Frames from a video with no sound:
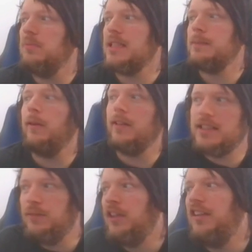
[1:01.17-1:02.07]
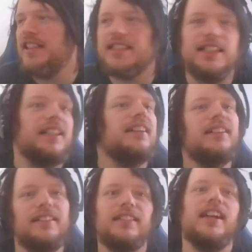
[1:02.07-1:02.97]
misspellings of Ecclesia,
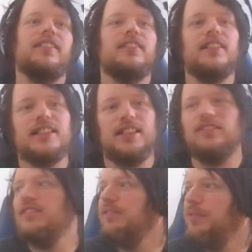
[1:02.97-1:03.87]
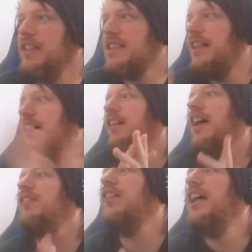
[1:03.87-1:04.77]
okay? So, please,
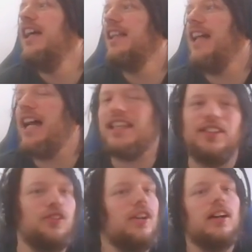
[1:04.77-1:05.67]
okay, thank you.